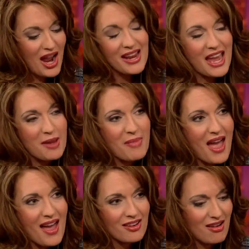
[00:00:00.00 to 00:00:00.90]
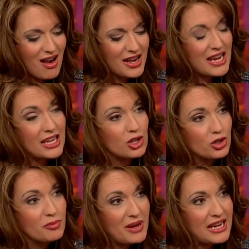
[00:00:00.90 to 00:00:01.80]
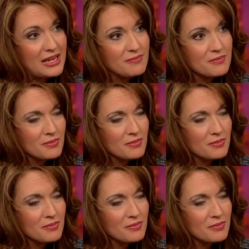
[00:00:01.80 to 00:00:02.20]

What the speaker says: I came back, God healed me